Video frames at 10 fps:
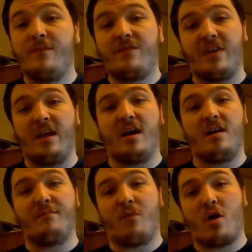
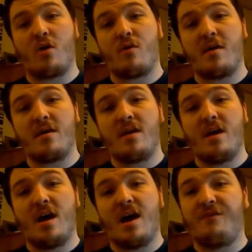Thea and Moira
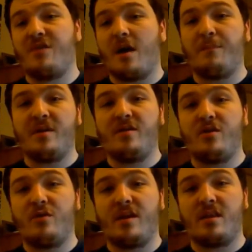have not been
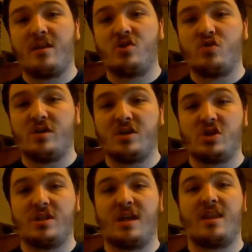doing the
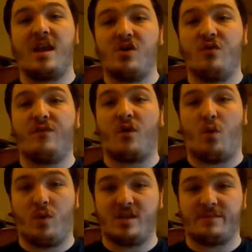tradition that they do for
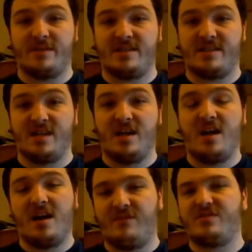Christmas
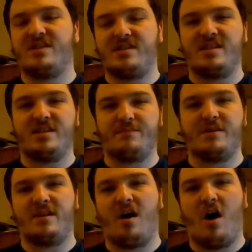ever since he's
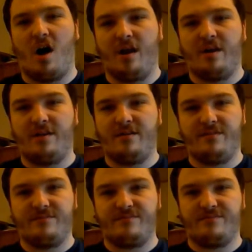been gone.
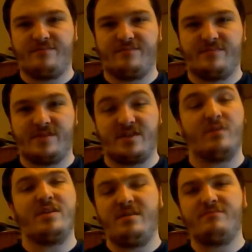
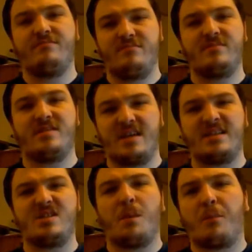So he
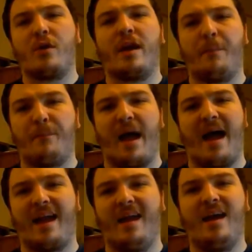decides to bring it
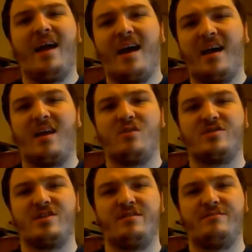back and
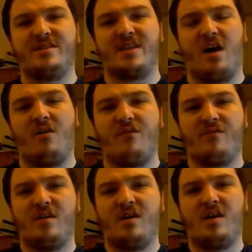host
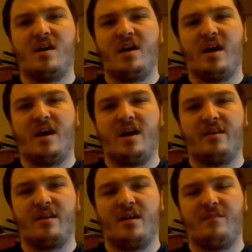himself,
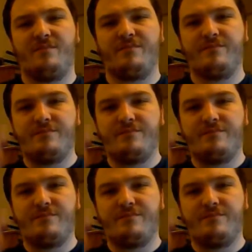and